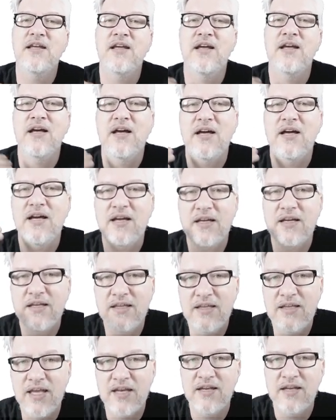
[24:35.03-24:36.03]
get an
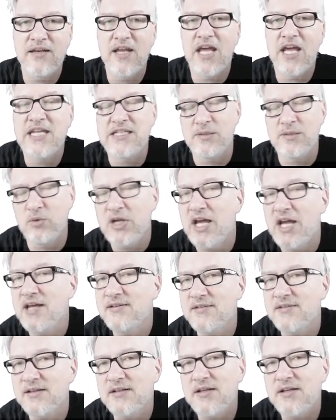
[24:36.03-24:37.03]
AWS
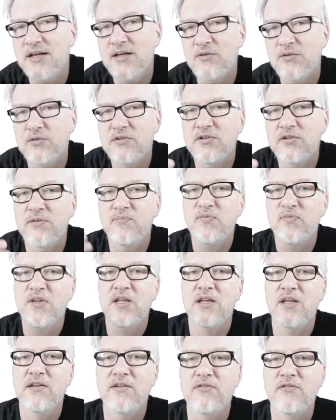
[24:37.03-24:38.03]
account, the free
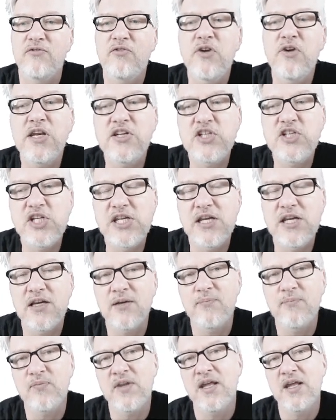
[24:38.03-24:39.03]
tier,
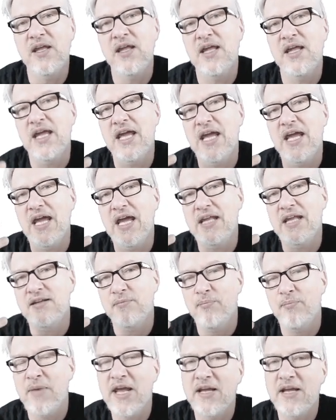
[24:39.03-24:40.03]
and make
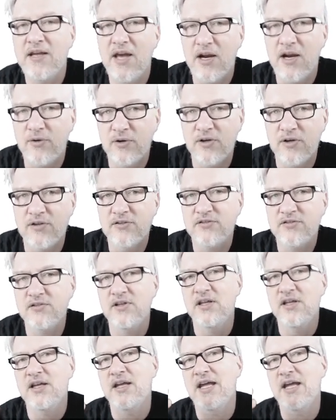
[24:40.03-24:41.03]
errors
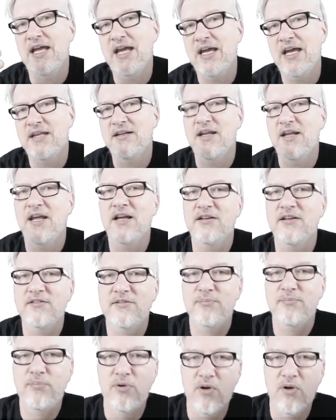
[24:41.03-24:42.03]
and explore.
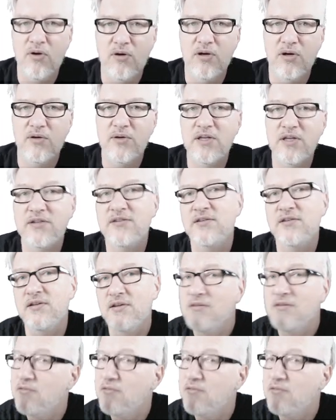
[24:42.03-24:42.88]
It's fun.